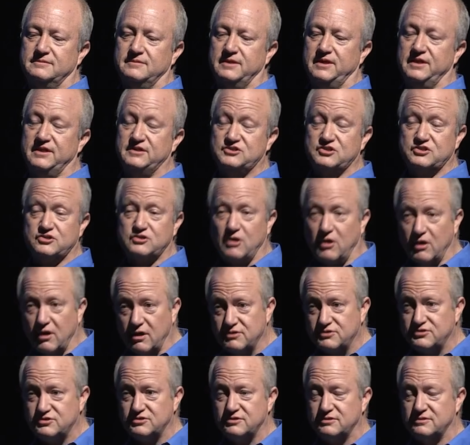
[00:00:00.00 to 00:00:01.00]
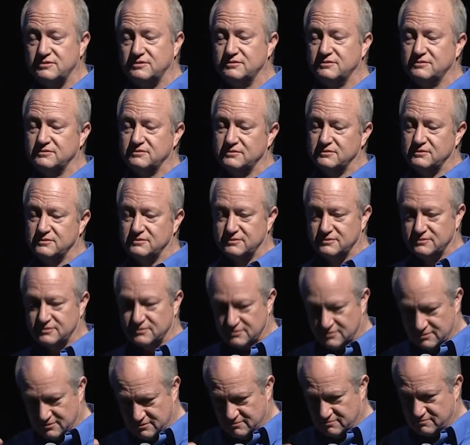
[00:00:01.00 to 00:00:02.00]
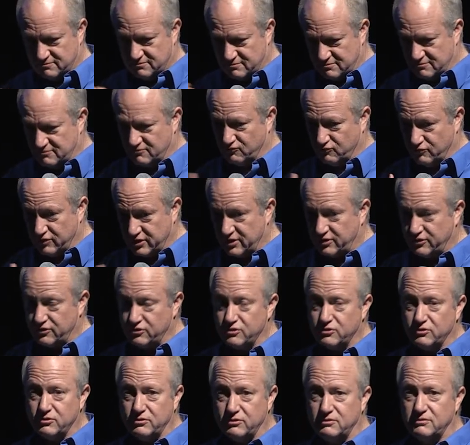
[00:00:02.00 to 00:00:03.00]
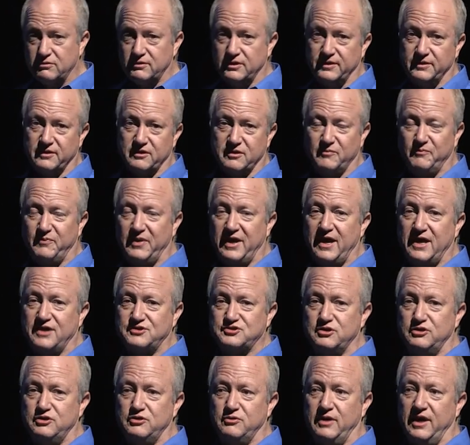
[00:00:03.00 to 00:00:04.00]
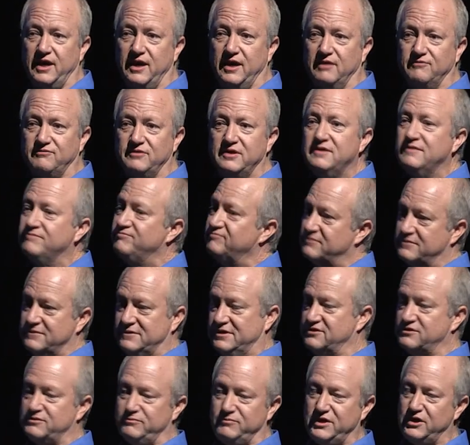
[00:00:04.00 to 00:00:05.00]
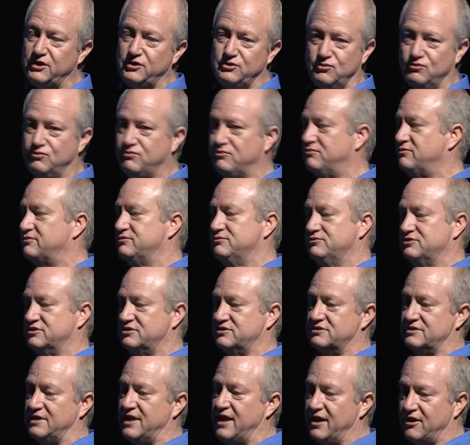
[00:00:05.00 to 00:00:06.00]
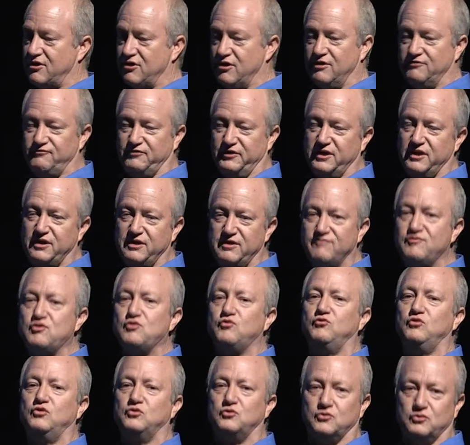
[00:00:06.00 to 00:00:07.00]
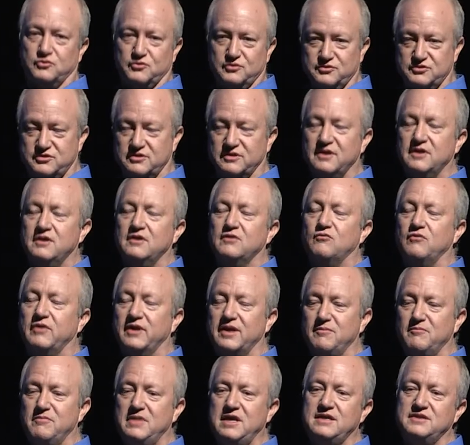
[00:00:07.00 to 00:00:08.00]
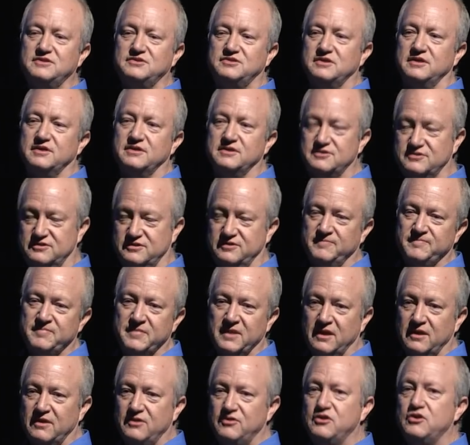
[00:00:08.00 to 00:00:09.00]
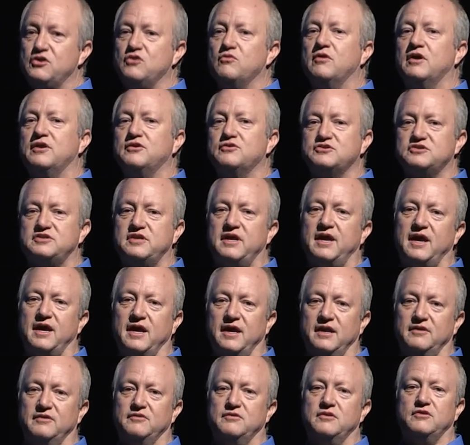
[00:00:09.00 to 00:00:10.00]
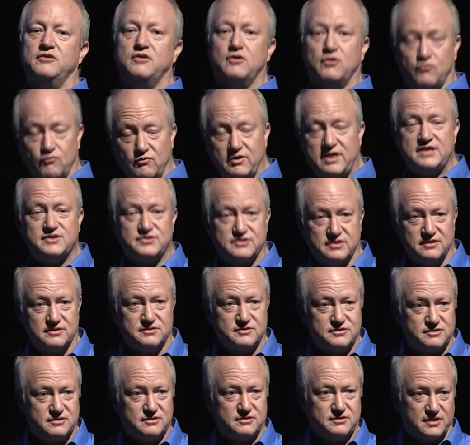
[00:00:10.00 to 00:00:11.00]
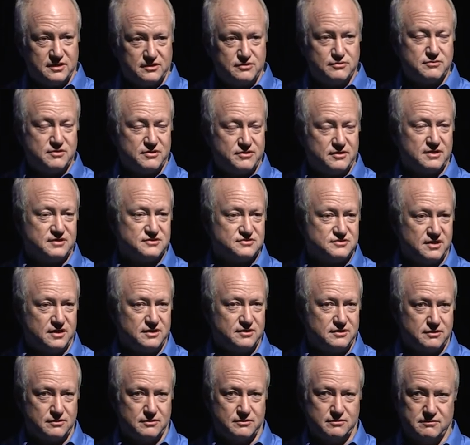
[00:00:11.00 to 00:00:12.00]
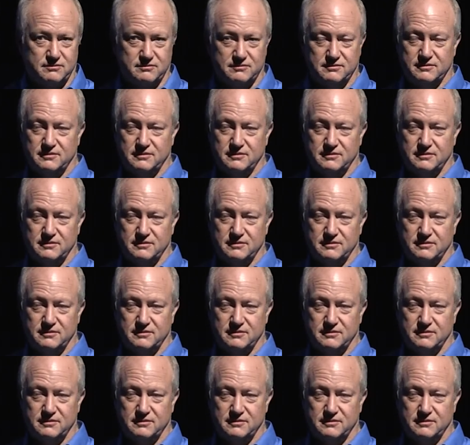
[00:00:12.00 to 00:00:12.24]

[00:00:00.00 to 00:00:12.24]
And it starts with you and the compassion you have. Doesn't mean you slack off on any of your rules. What it means is that you understand there are reasons they do the things they do.